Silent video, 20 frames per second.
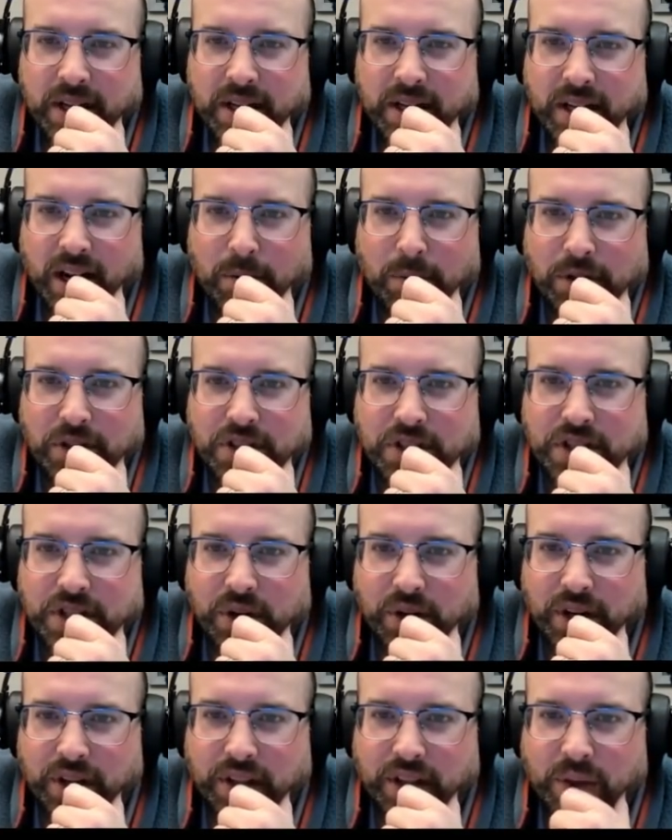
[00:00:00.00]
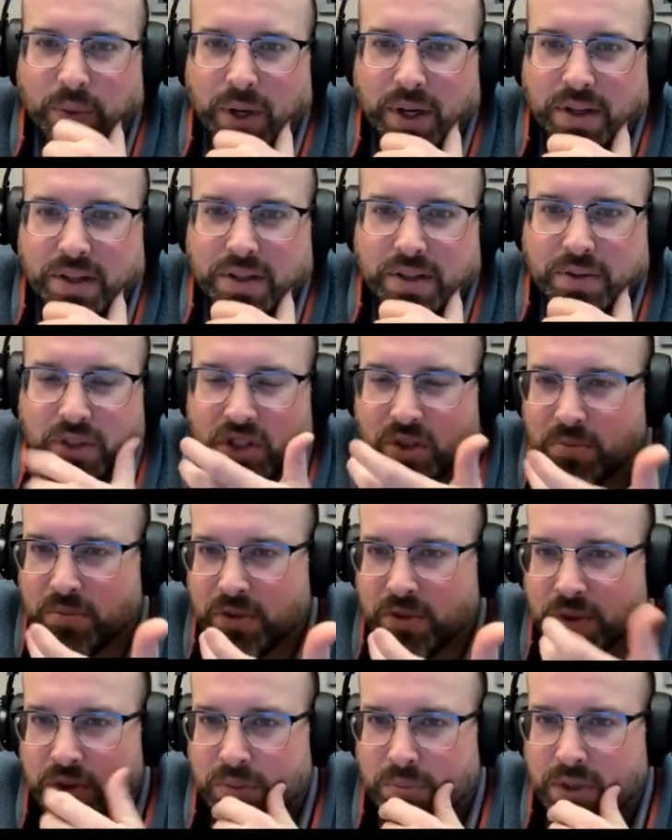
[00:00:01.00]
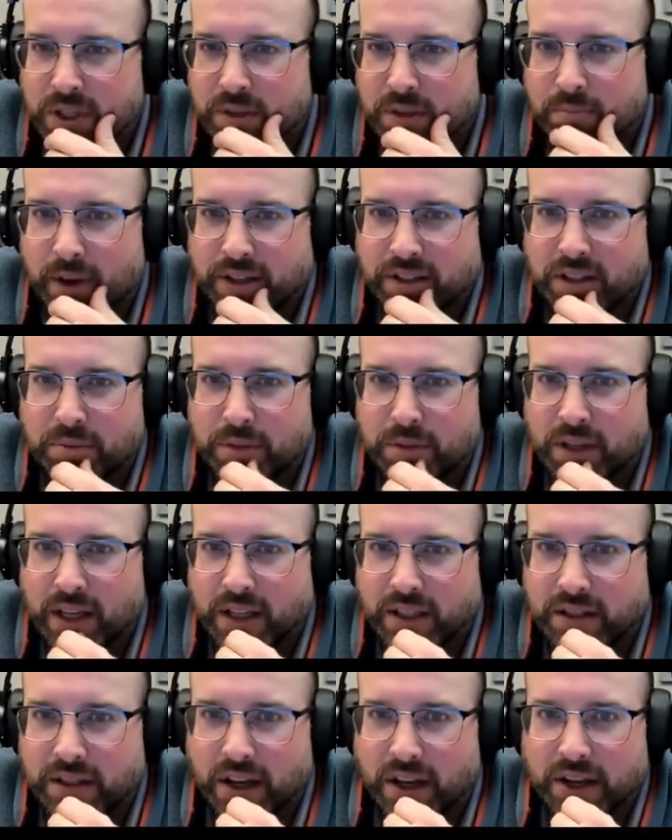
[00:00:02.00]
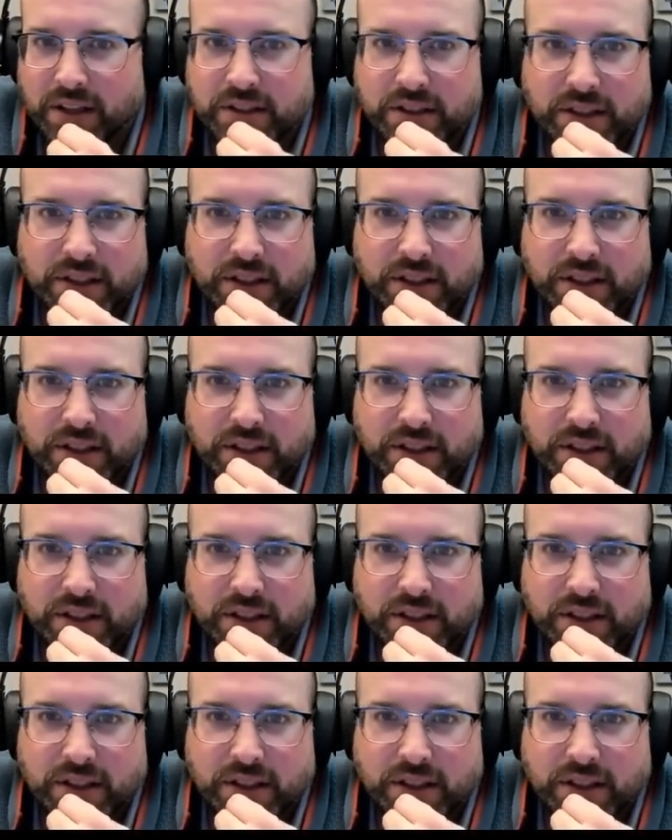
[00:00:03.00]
much stirring there was, which this would be basically like dust